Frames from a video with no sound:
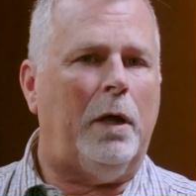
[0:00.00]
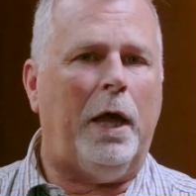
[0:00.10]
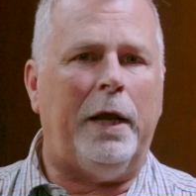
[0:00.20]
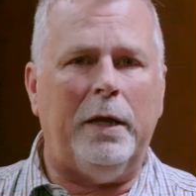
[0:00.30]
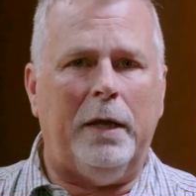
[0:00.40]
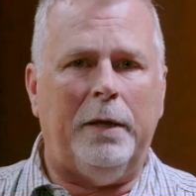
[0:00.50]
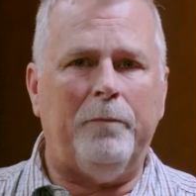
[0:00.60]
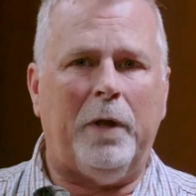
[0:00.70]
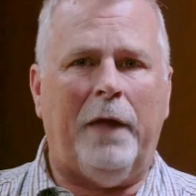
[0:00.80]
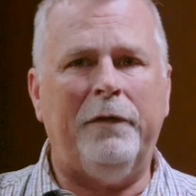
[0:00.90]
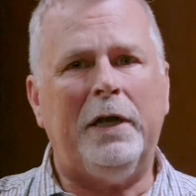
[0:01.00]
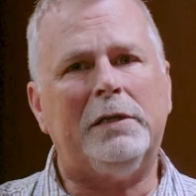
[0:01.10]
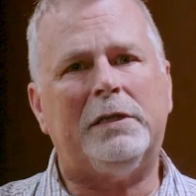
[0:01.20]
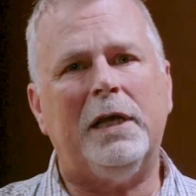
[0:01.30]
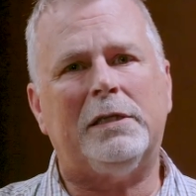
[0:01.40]
And then
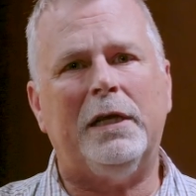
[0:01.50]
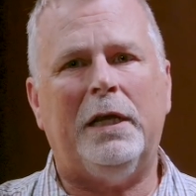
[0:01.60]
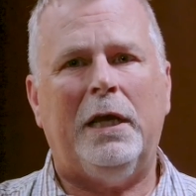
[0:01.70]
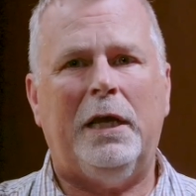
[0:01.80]
it says that